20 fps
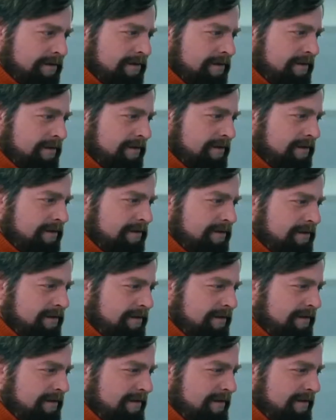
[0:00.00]

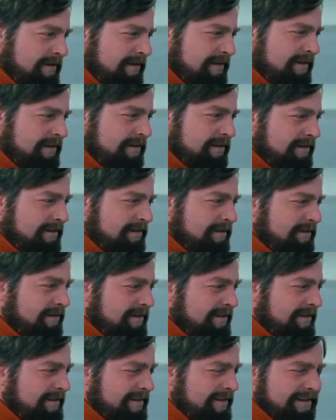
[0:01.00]

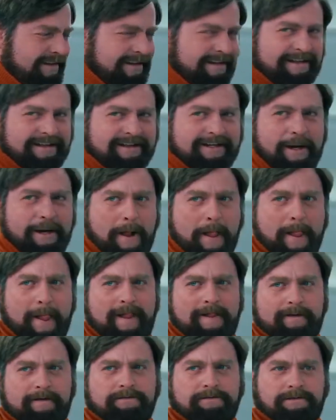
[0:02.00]

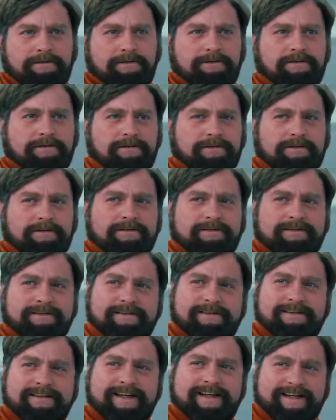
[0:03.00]
Nothing is said.